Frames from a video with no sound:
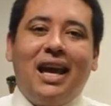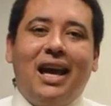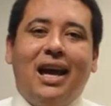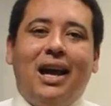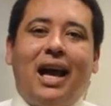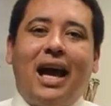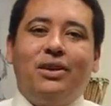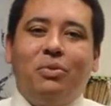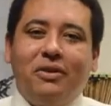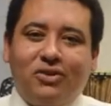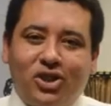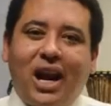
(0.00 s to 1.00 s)
and
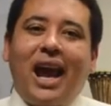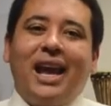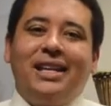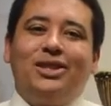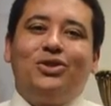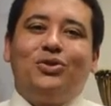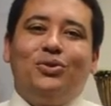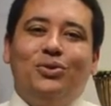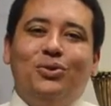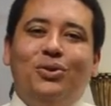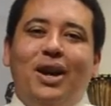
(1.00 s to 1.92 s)
we've tried to